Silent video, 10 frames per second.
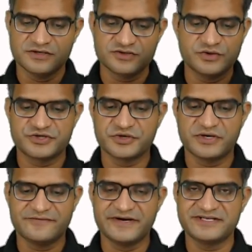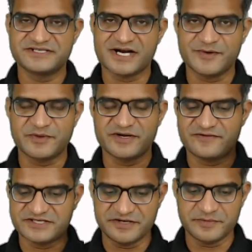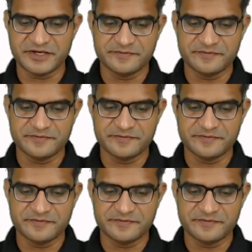So you should definitely start preparing for GDPA.